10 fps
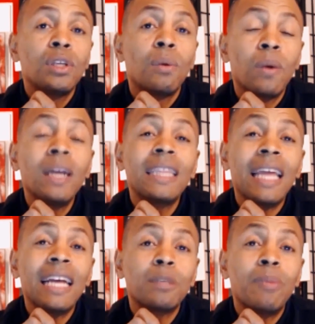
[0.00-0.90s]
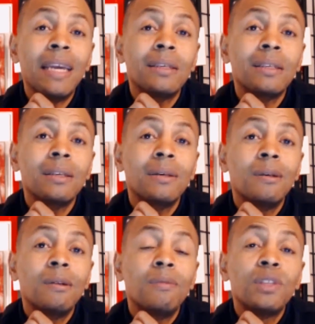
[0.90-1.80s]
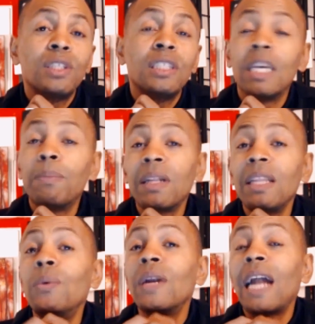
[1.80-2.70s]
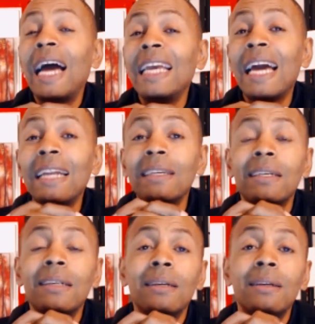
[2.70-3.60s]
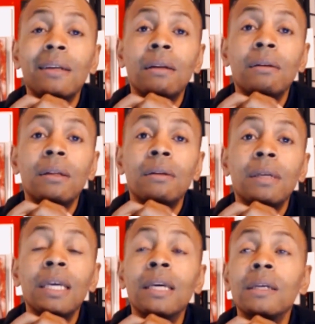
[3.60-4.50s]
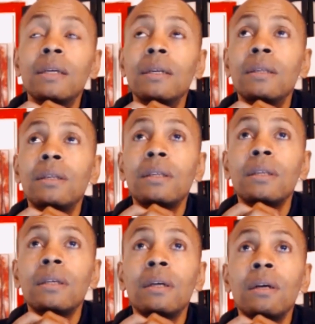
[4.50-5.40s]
to rent that space. And typically what I get is